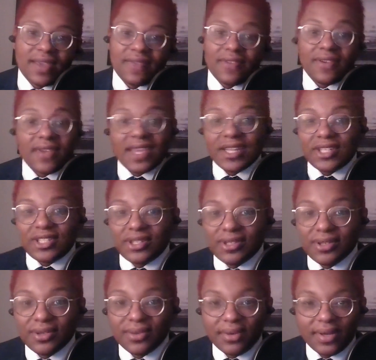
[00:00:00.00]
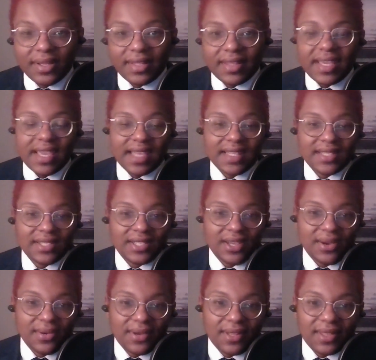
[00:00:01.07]
If you get to the end
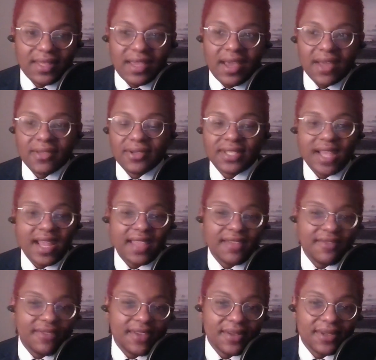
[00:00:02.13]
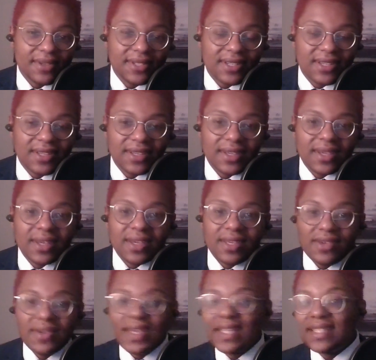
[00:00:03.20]
zone, the other side of the field,
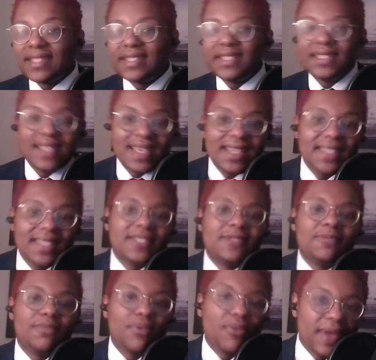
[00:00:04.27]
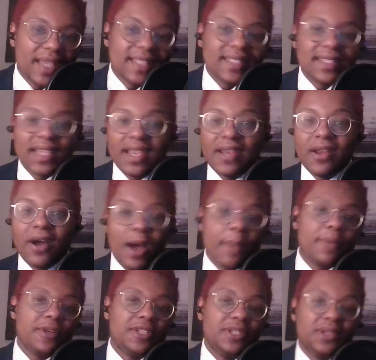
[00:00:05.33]
you get 6 points and an
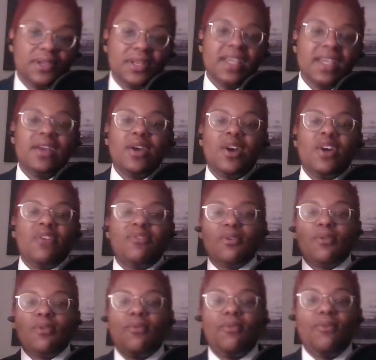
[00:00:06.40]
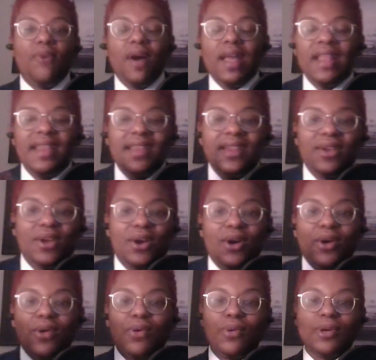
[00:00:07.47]
opportunity for 1
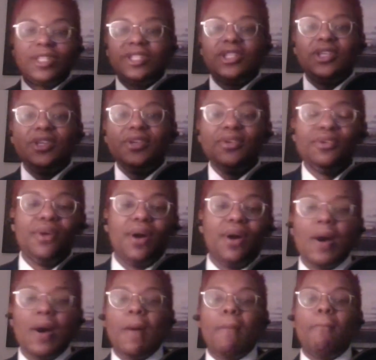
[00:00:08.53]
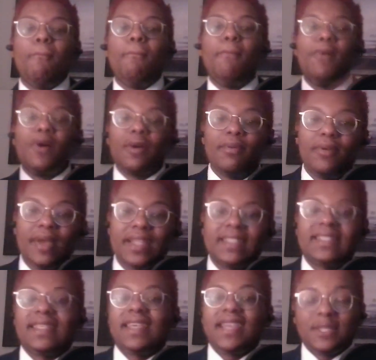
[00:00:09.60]
or 2 more
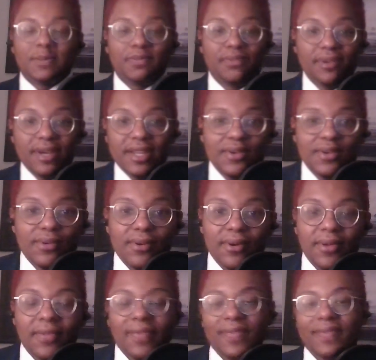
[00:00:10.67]
points. It's pretty cool.